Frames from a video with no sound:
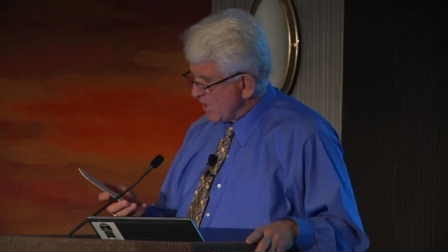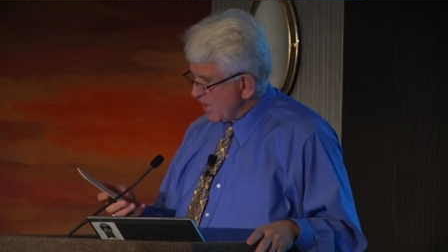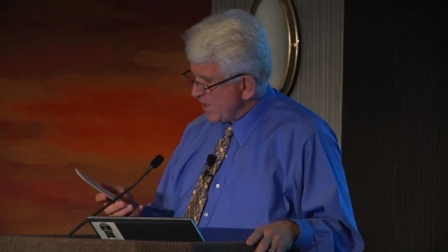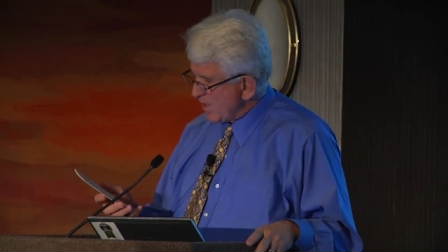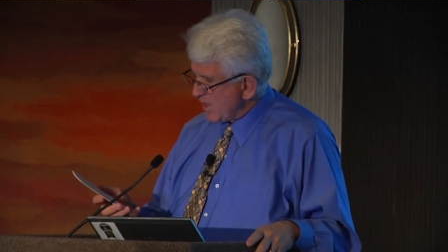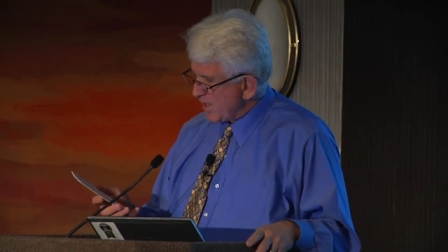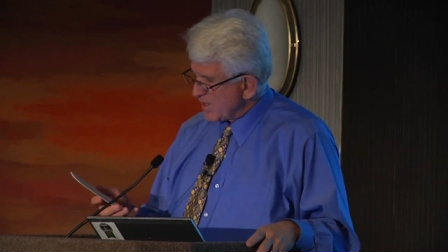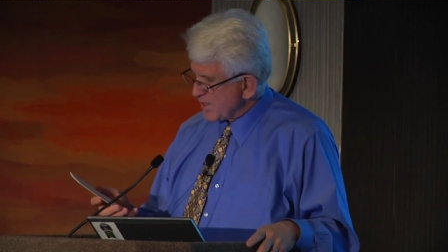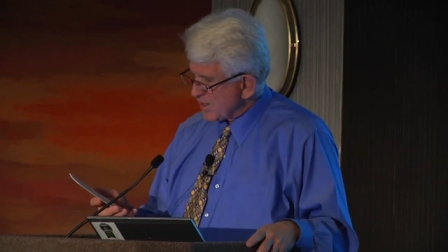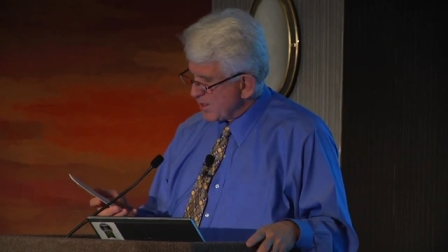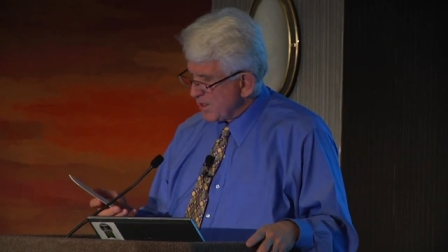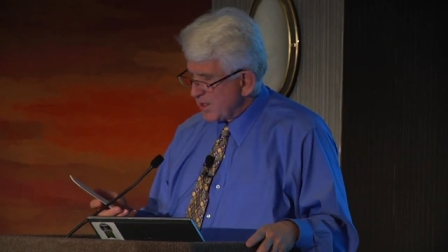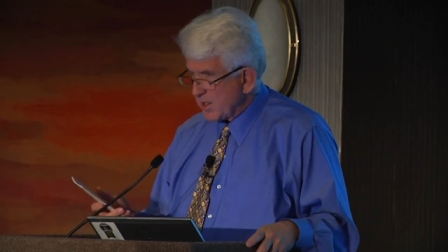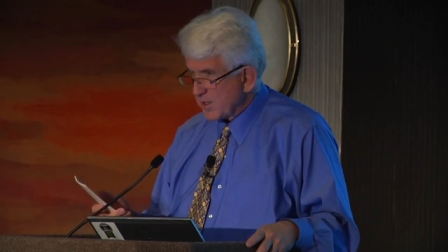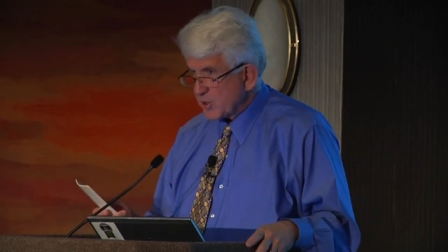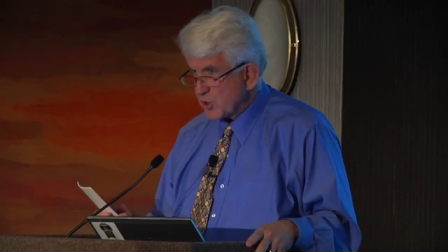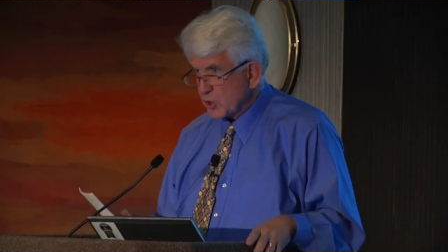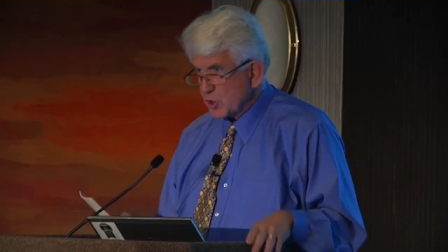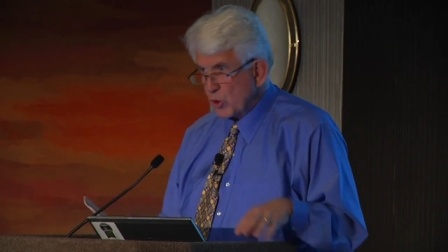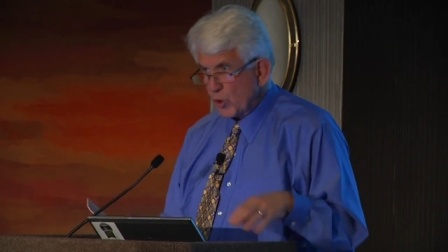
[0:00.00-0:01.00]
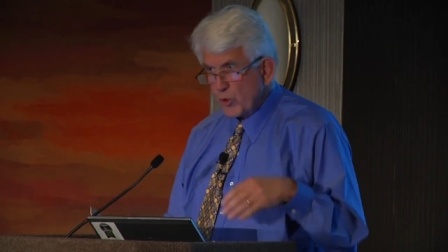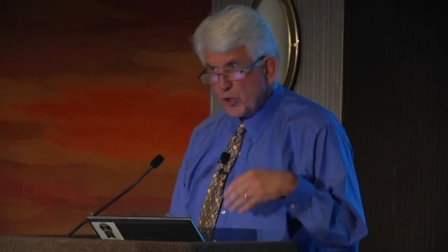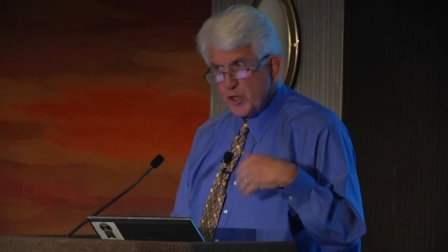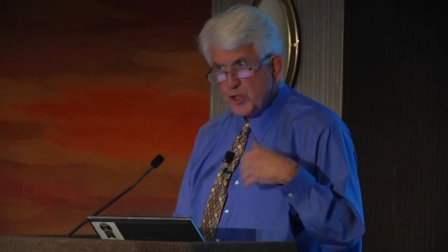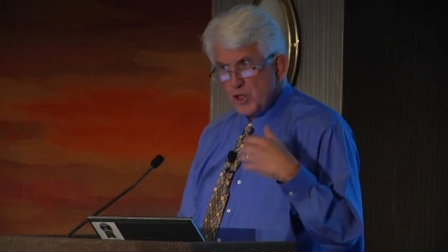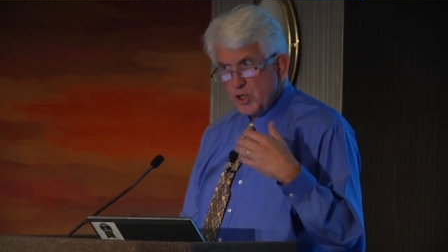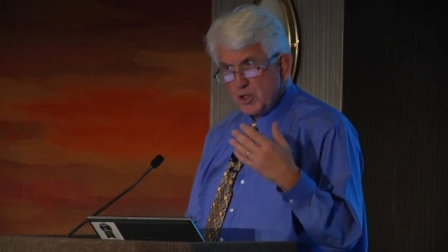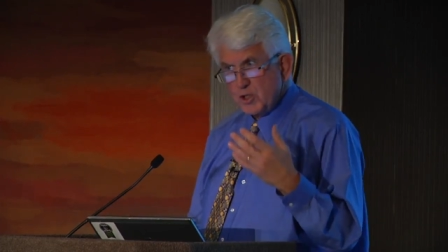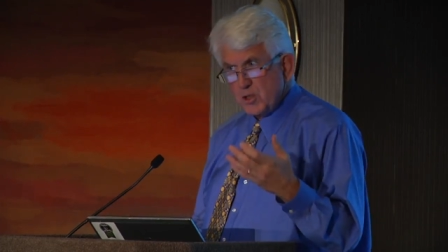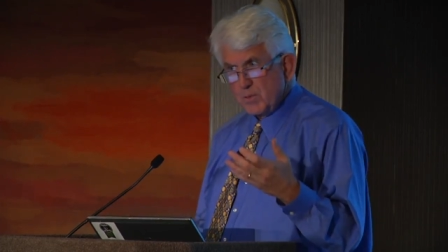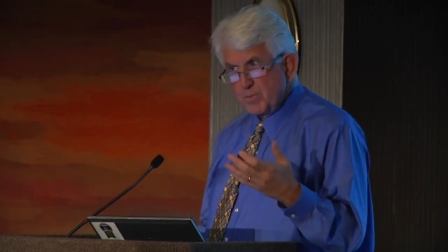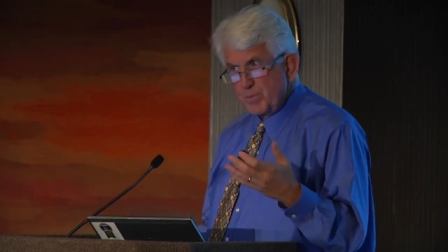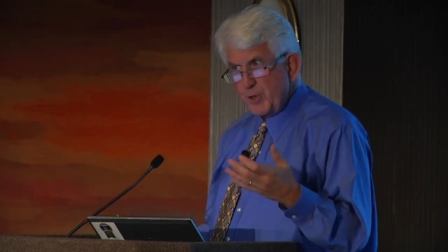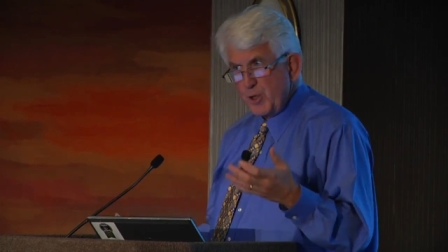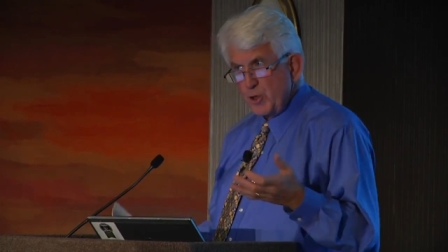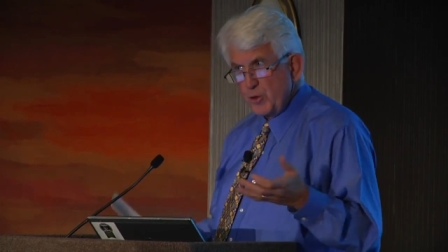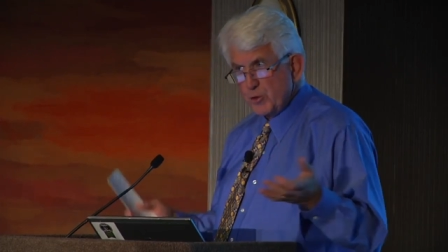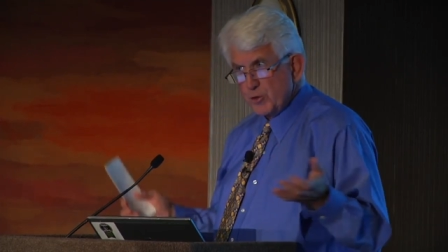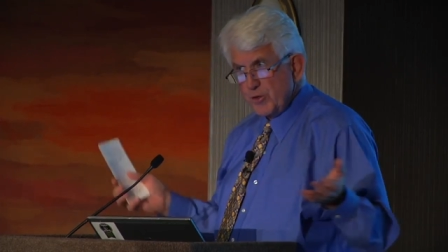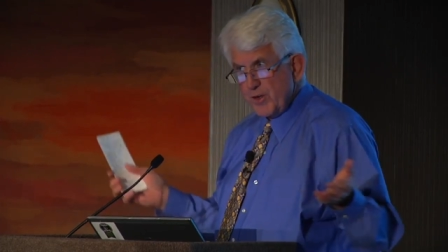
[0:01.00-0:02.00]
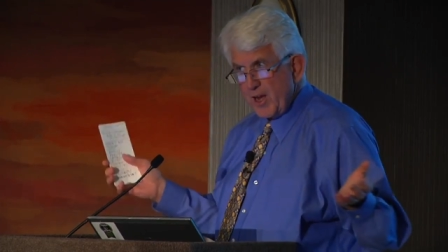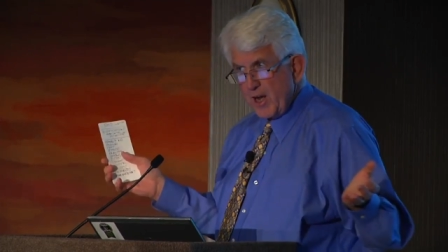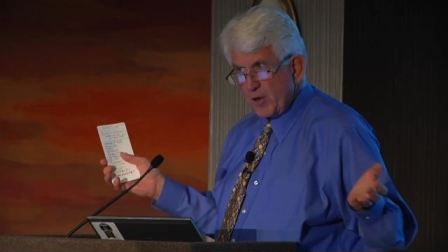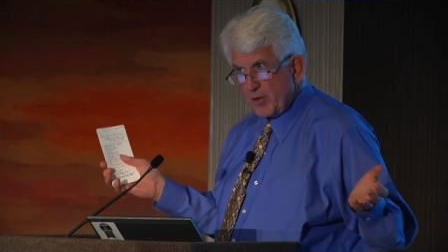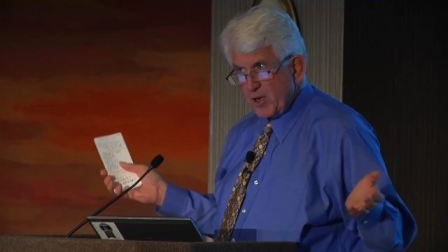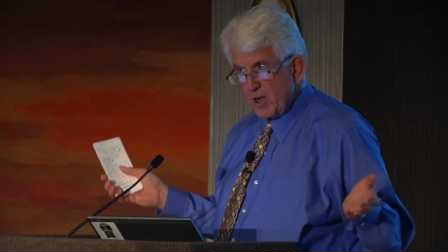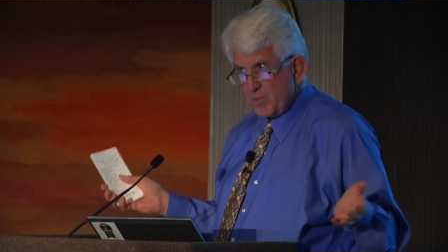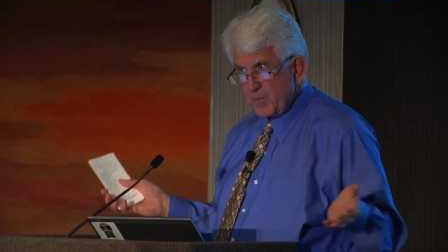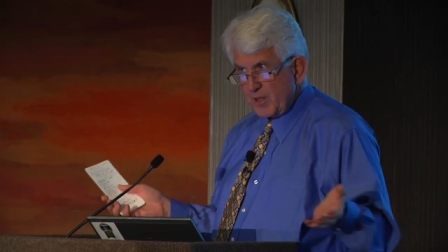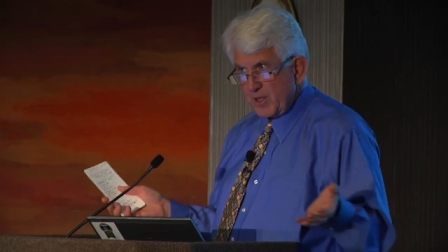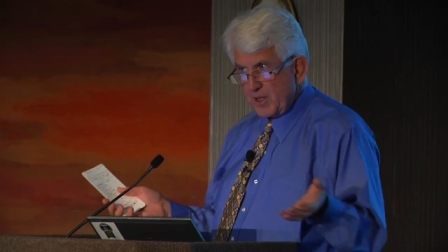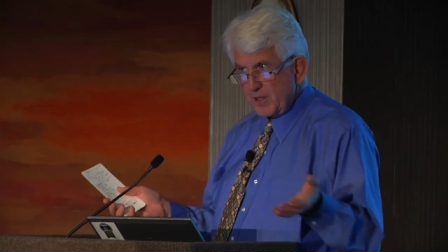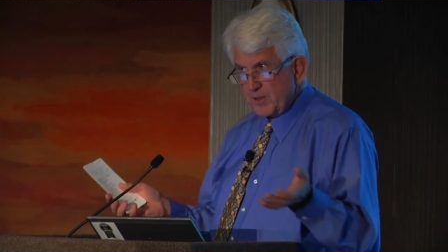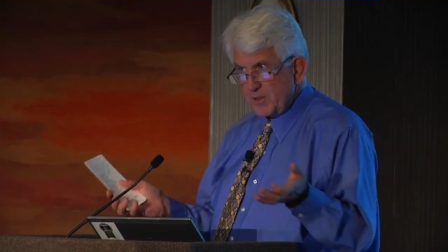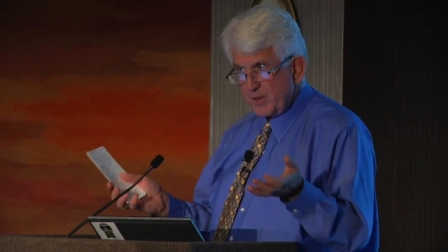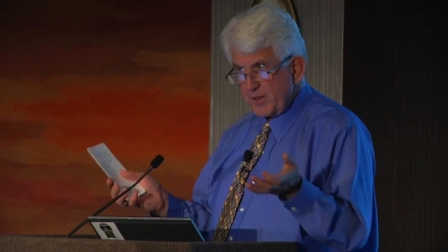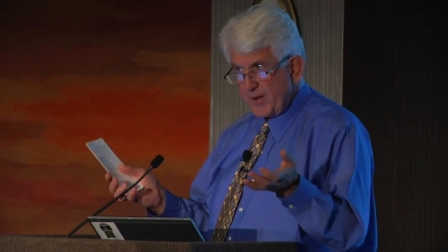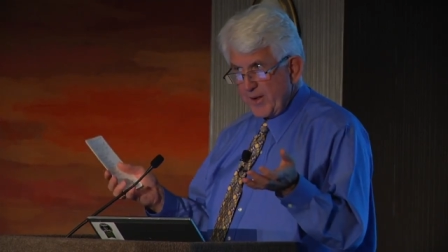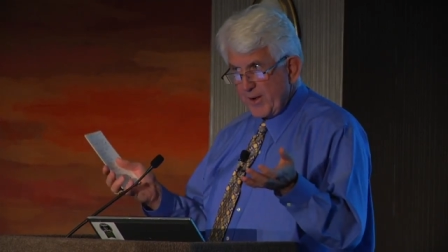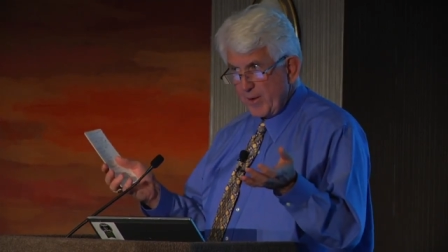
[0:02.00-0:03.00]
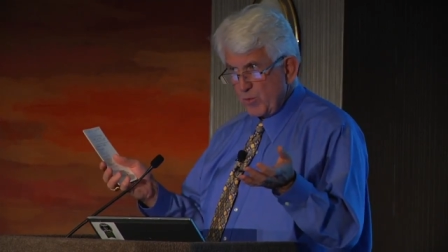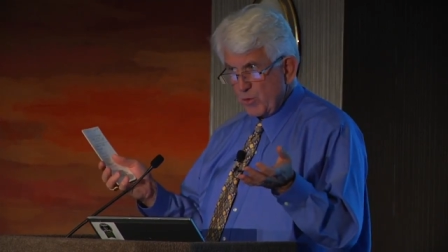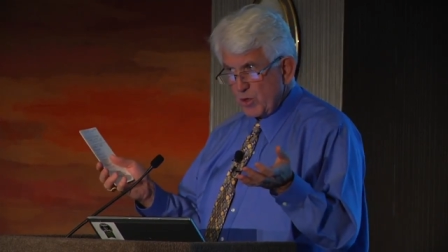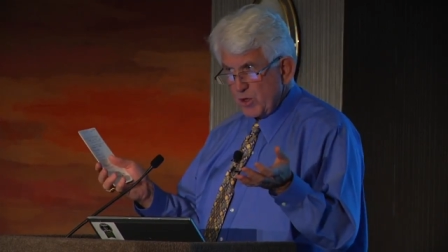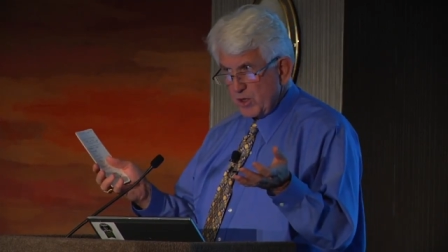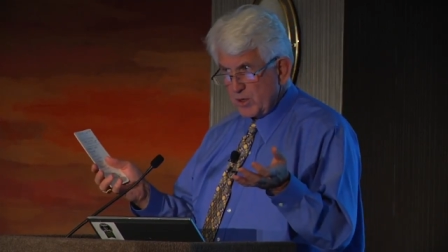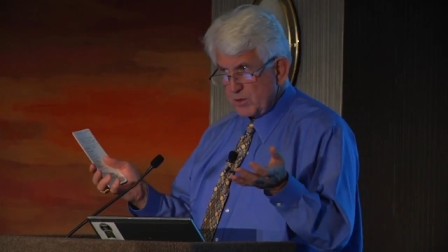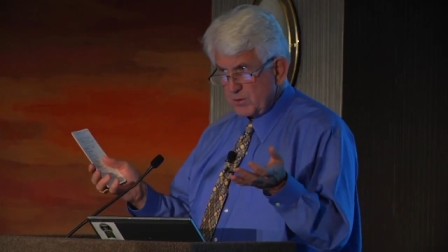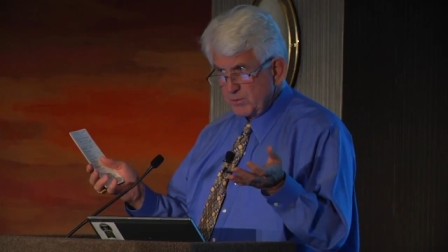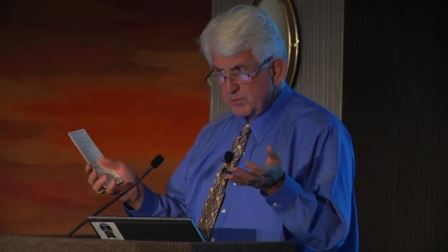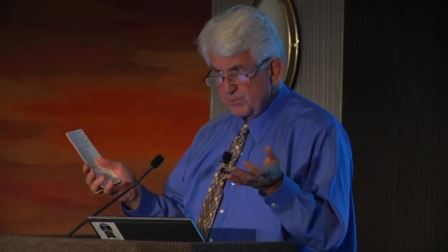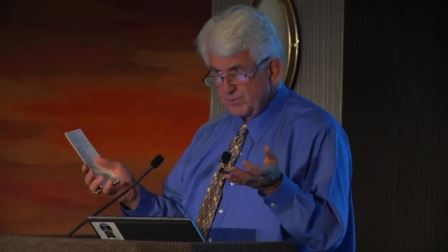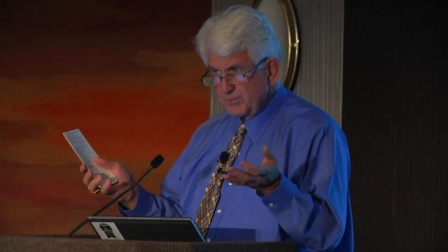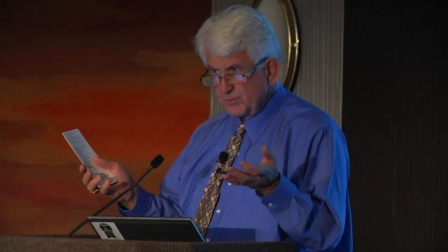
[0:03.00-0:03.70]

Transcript: uh, uh, storage and computer now coming into the network.